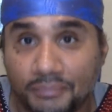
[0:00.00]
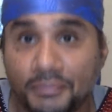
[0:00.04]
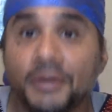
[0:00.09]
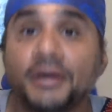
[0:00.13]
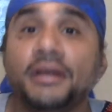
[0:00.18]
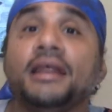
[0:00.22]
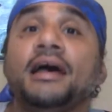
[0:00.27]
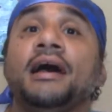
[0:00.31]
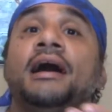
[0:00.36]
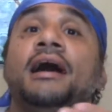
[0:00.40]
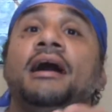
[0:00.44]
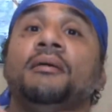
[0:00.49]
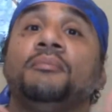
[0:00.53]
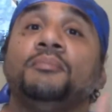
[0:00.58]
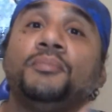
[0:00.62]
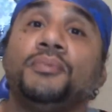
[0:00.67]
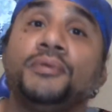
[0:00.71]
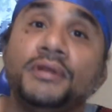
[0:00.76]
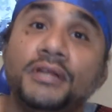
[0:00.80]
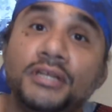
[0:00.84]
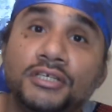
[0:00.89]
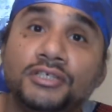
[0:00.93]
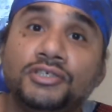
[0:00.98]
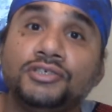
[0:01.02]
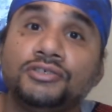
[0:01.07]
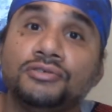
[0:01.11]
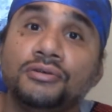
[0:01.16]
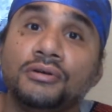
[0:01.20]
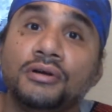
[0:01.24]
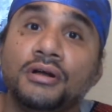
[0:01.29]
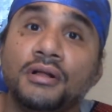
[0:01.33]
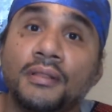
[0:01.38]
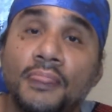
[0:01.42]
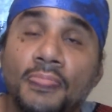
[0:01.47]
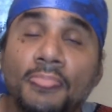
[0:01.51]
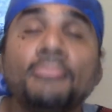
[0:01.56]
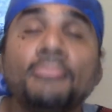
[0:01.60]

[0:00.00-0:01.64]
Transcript: But I'm pretty sure